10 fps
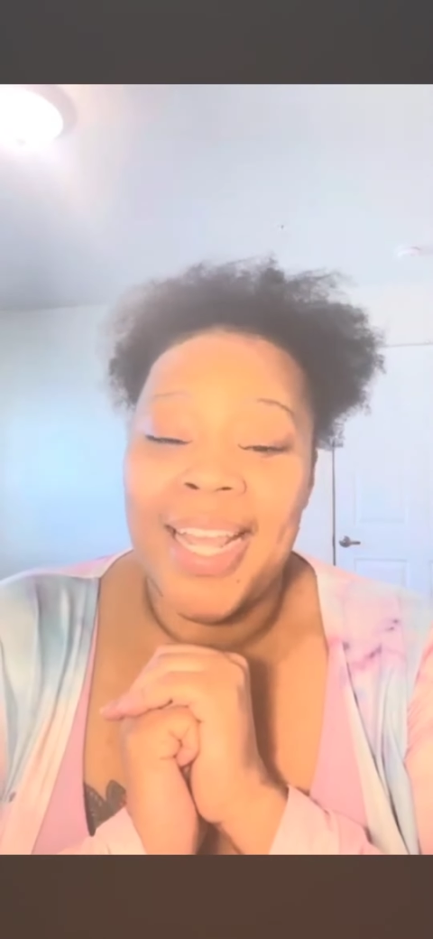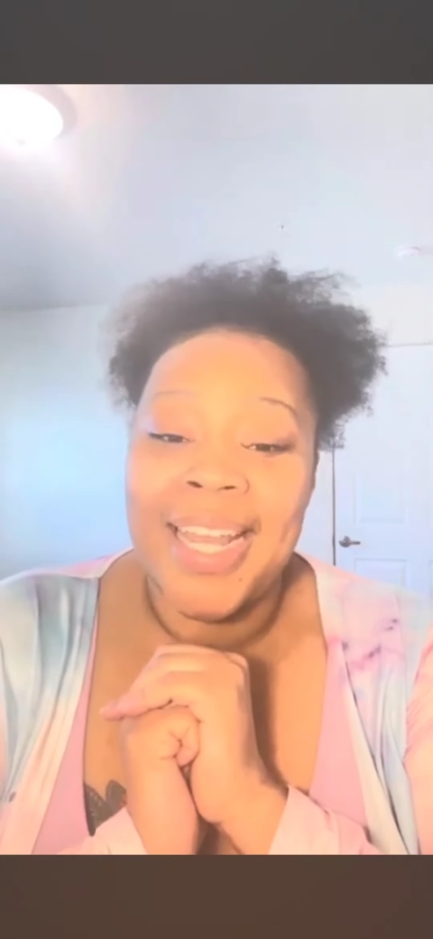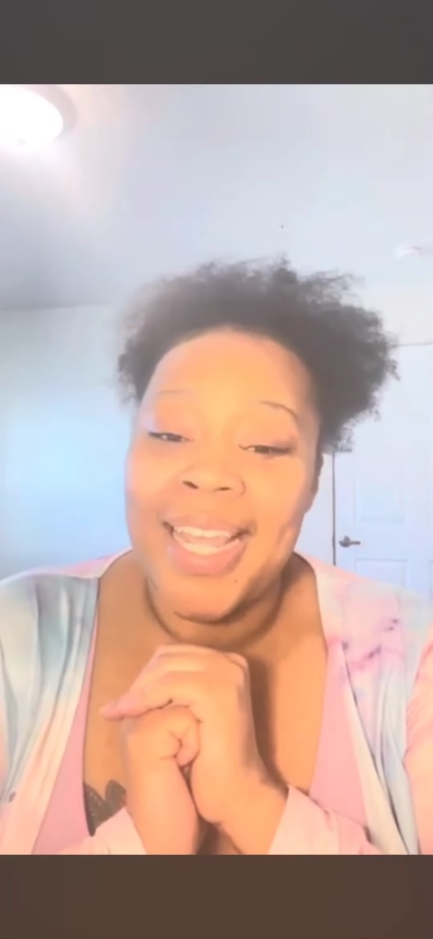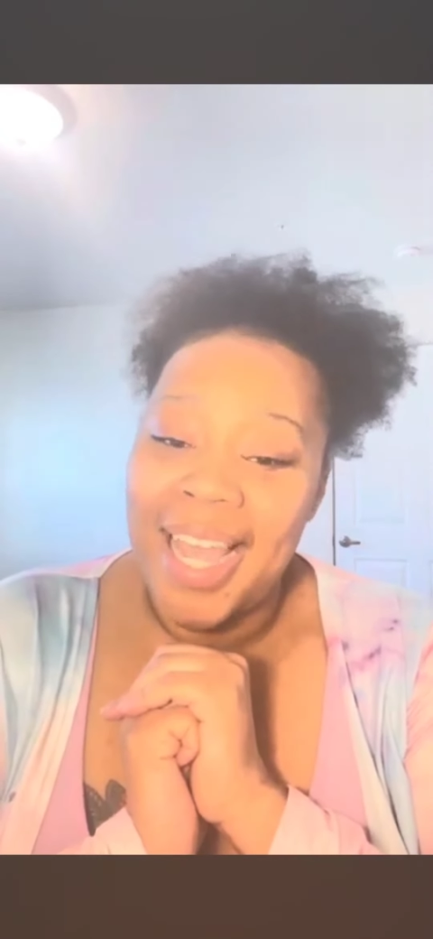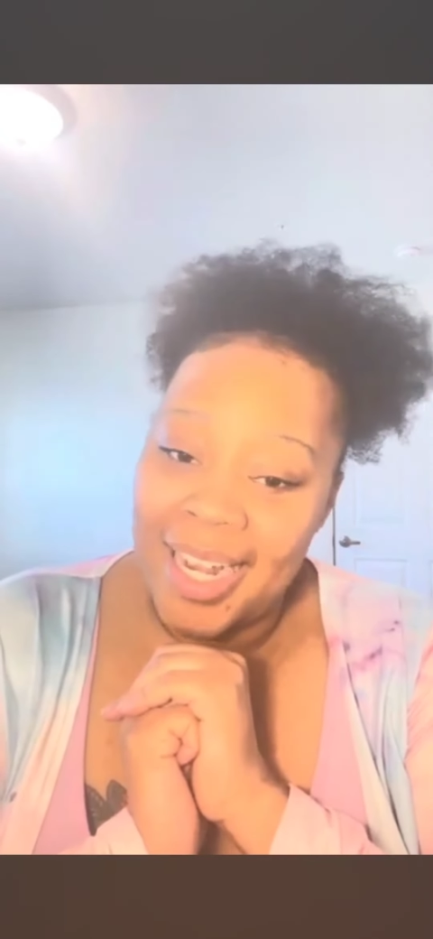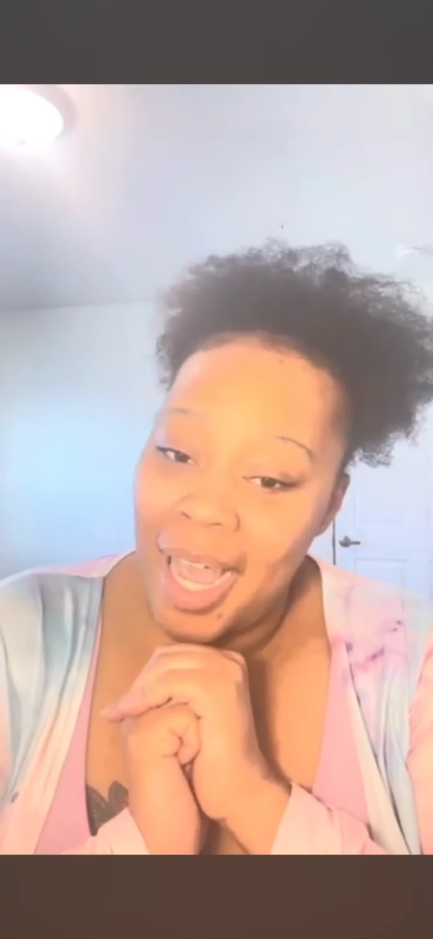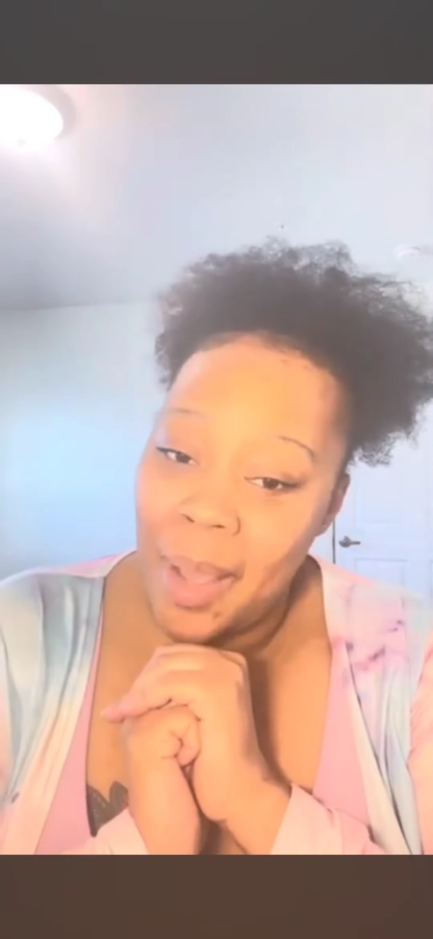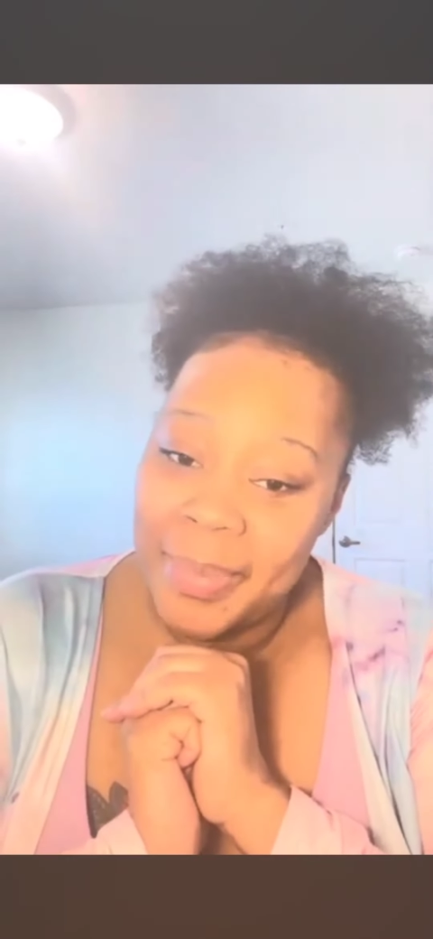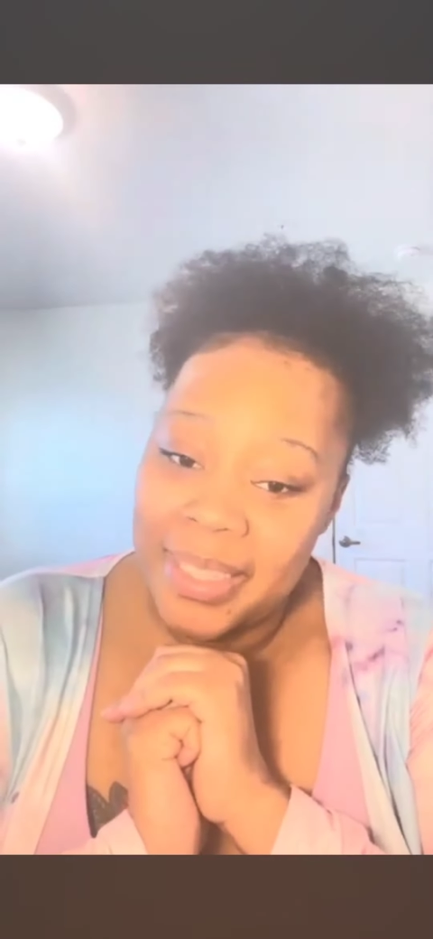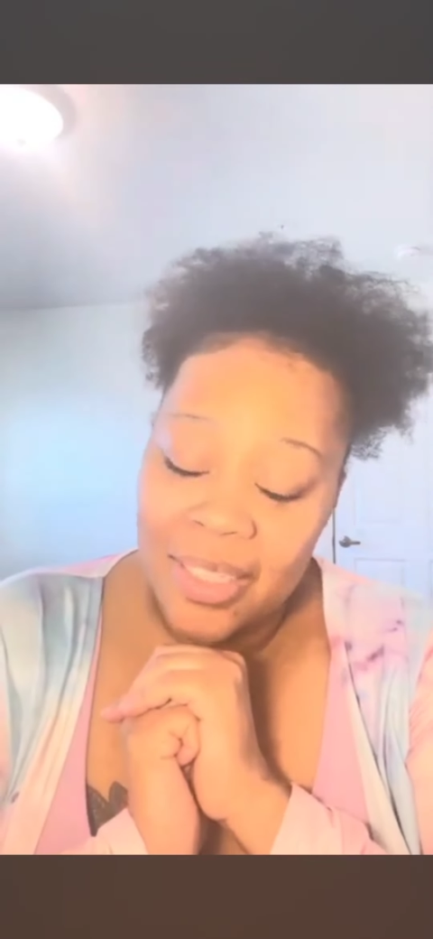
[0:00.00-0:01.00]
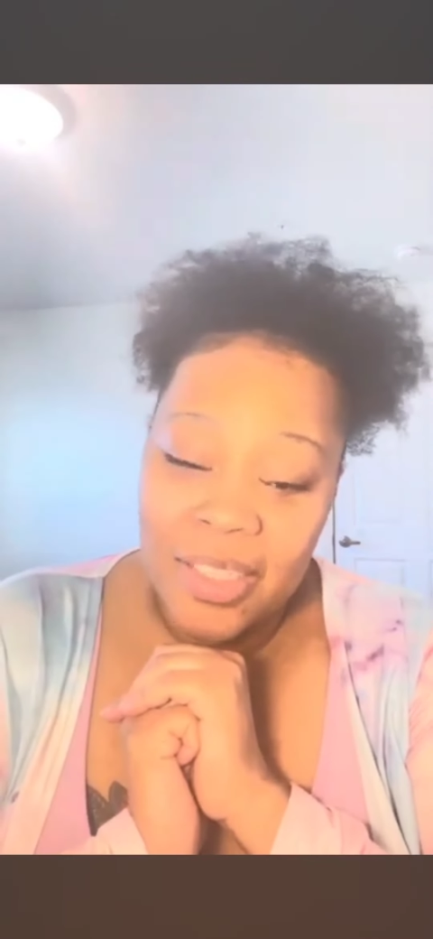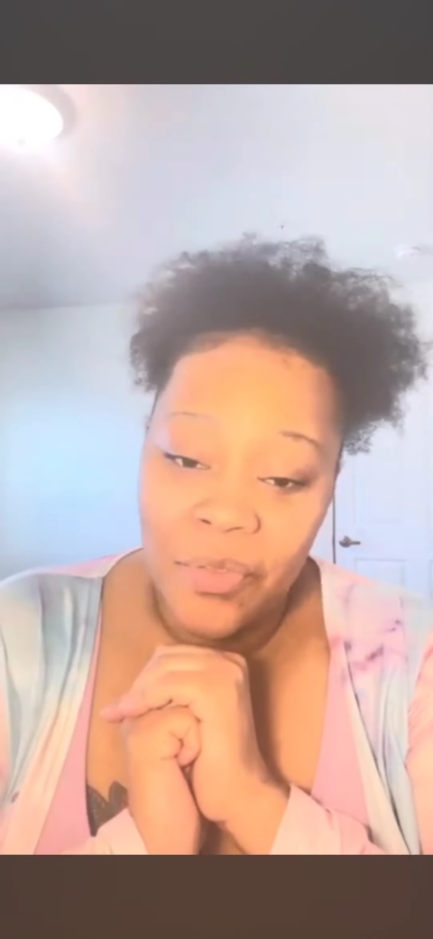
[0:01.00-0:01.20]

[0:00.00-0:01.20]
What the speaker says: any kind of opposition